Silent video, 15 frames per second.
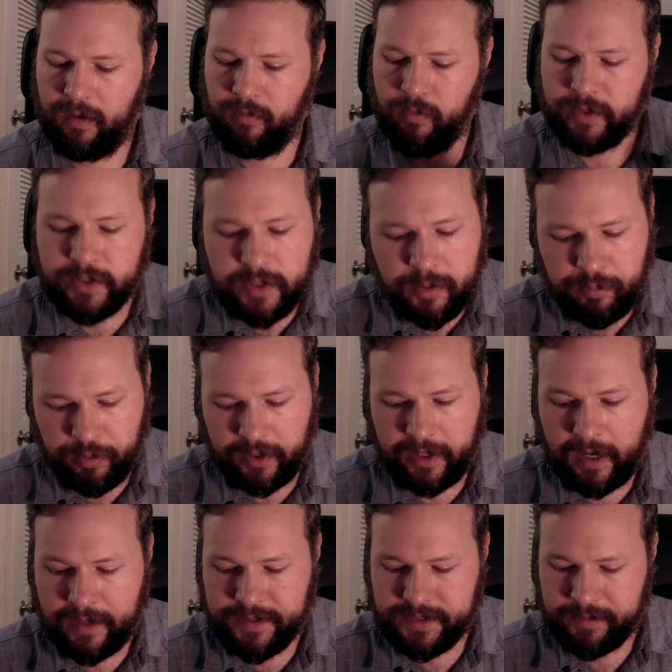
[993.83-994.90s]
which can bring
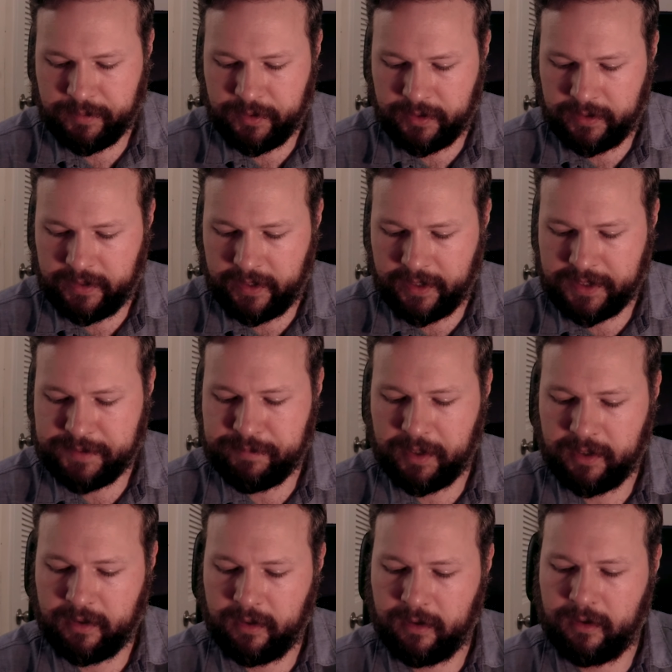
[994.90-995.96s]
out some good things.
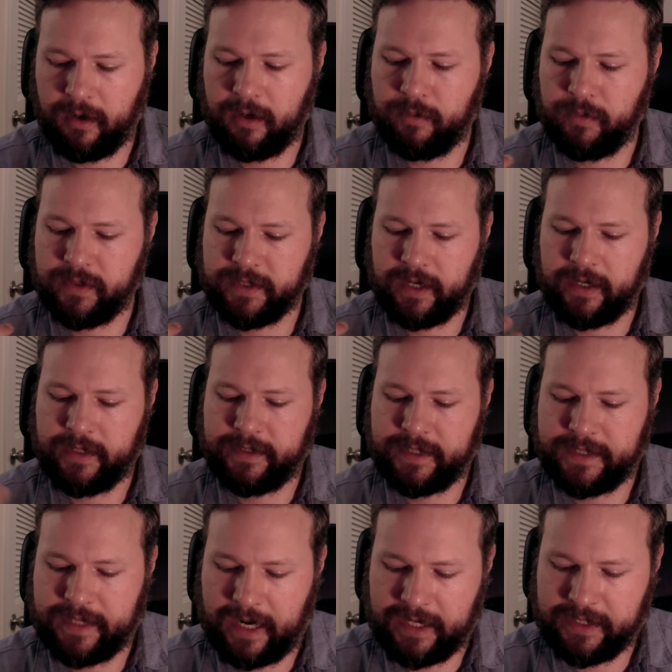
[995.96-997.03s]
But Kierkegaard was kind of
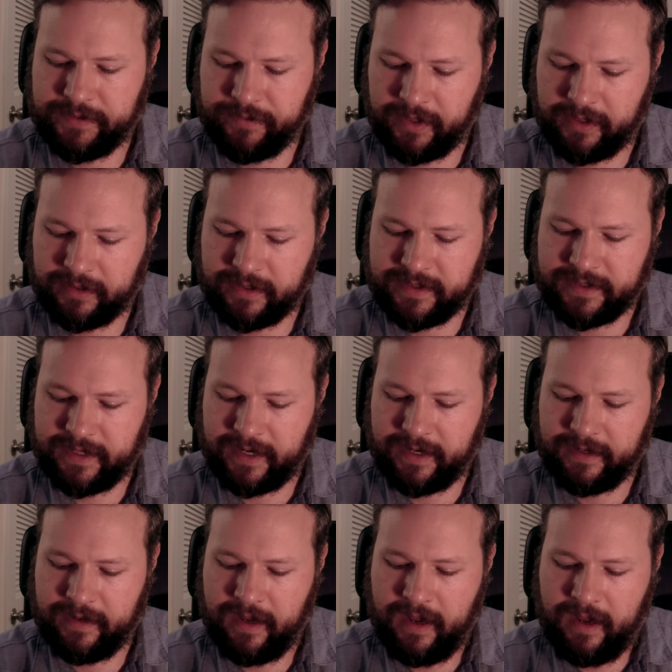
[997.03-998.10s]
dissatisfied because
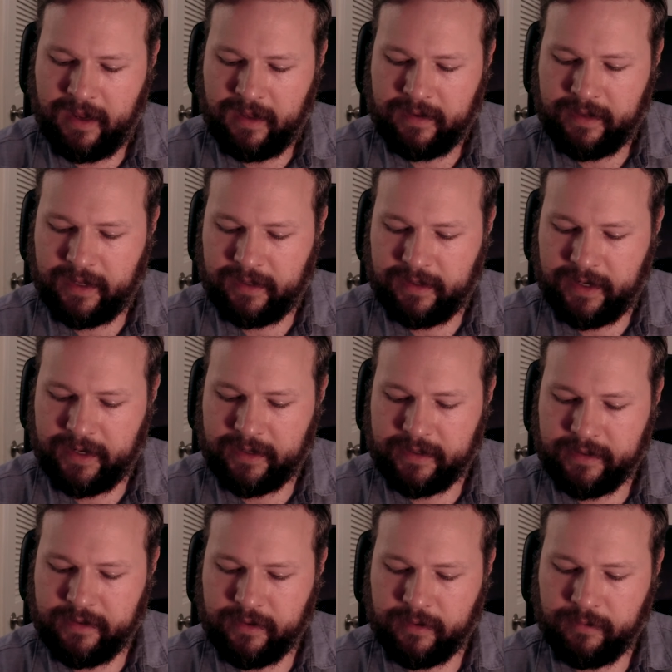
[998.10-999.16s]
saying that, like,
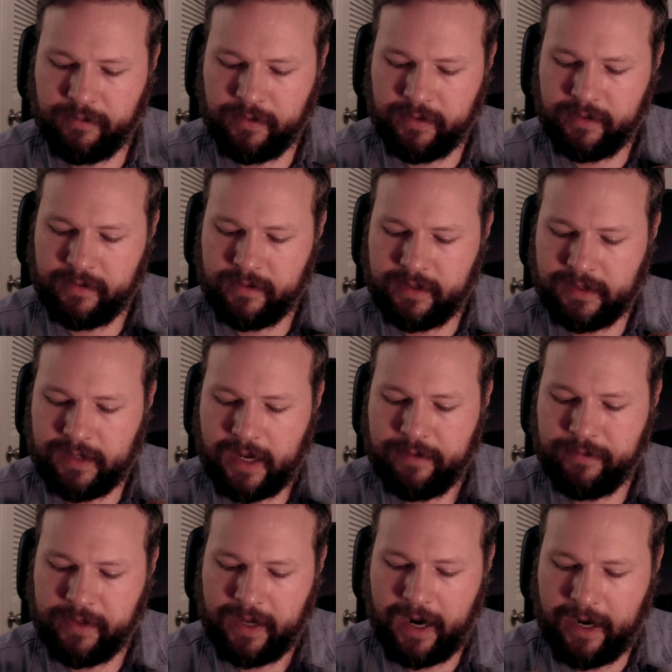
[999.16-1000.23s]
for the
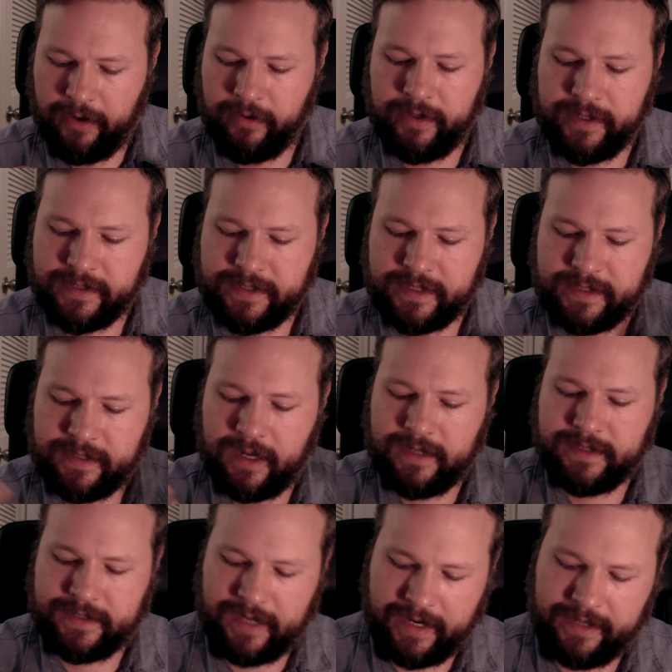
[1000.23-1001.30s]
life of the ironist is
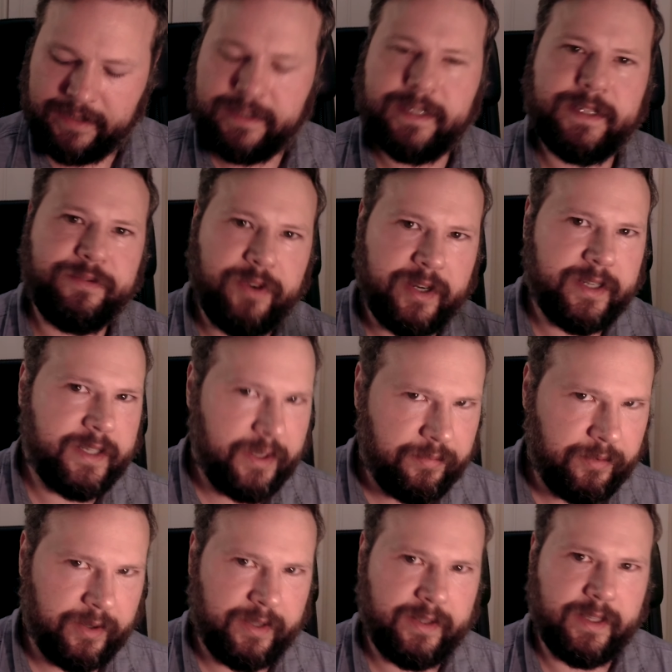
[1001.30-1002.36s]
not science, is very
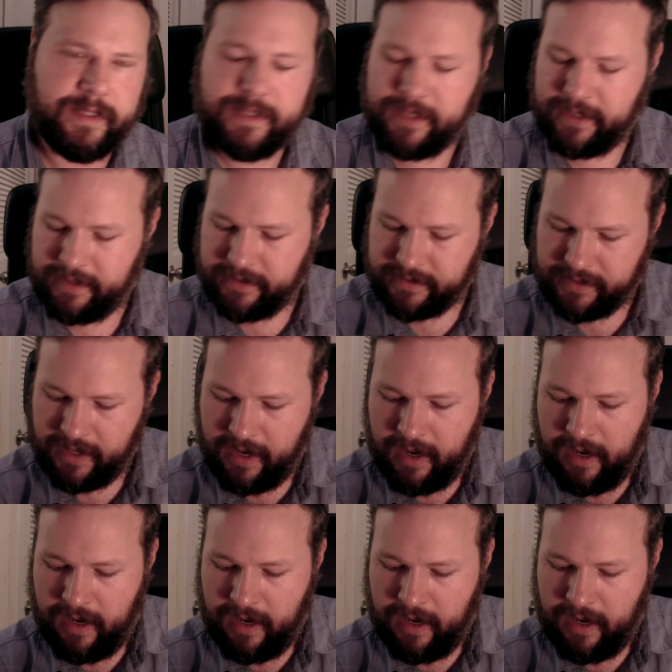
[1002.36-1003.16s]
different than science.